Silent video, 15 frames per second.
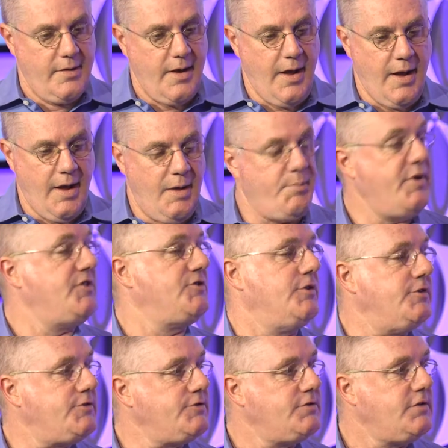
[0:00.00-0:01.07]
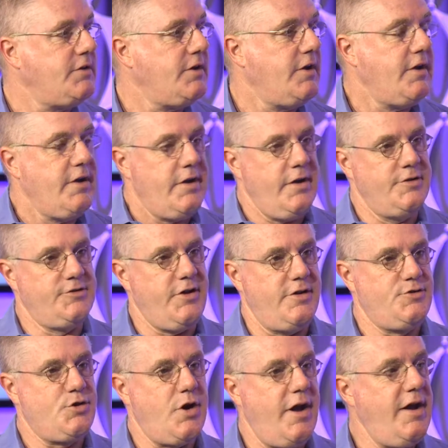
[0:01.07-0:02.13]
a business is they
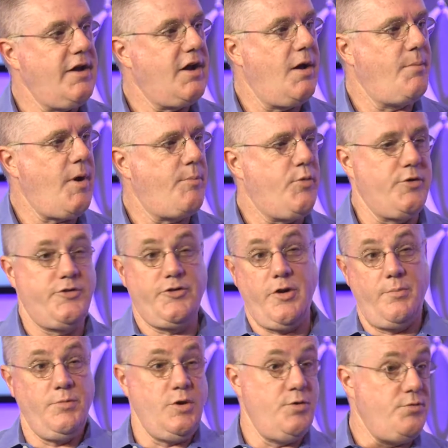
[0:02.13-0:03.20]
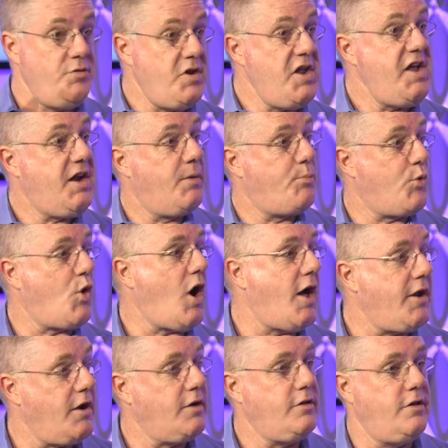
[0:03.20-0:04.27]
try and come up with some unique
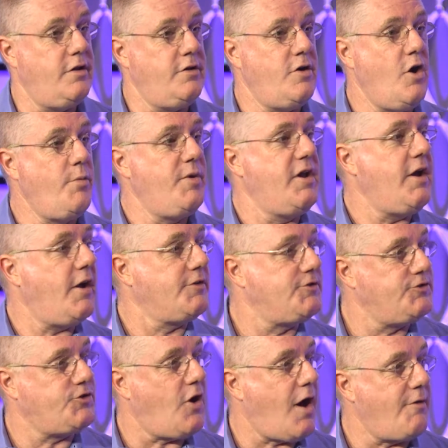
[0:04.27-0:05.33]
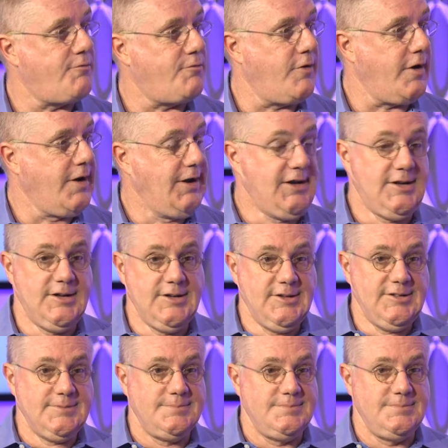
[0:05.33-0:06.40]
product that nobody else is offering.
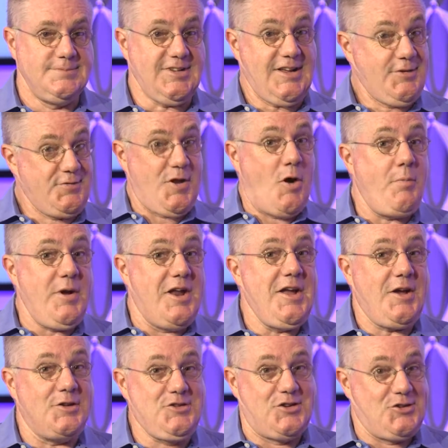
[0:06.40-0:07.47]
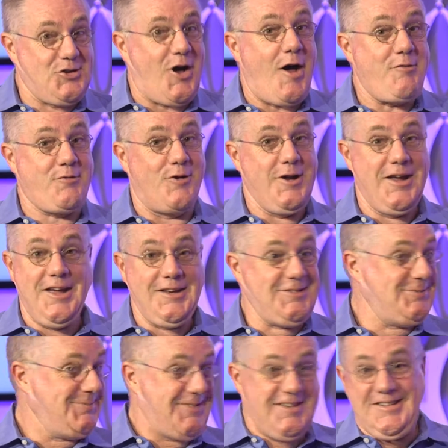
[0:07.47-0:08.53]
If nobody else is offering it,
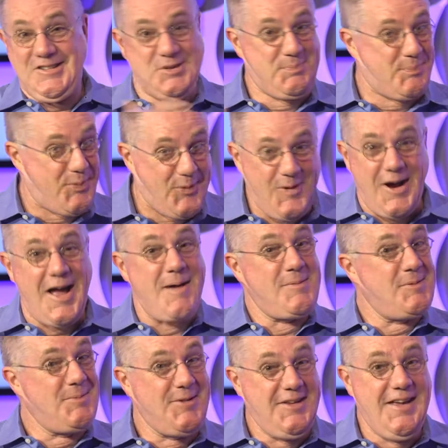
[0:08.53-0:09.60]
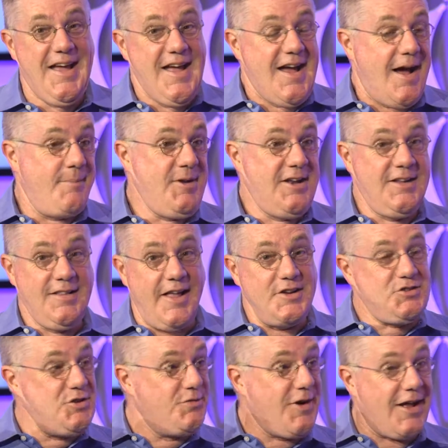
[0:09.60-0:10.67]
it's probably,
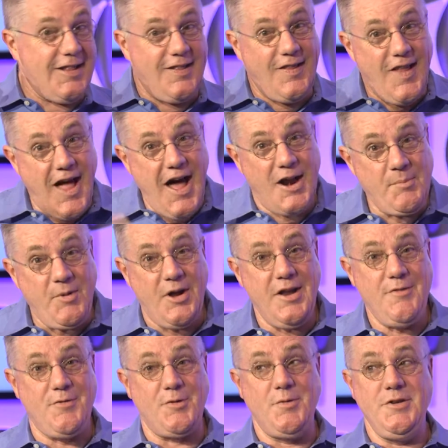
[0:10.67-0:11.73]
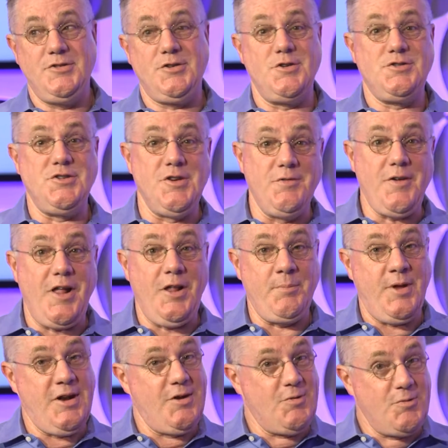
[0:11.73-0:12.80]
unless you've got a lot of money for research and
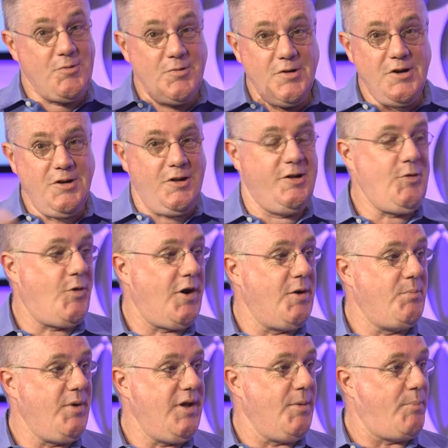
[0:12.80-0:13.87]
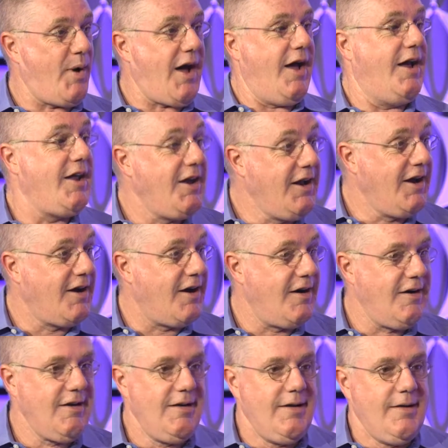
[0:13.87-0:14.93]
development and really want to be a pioneer,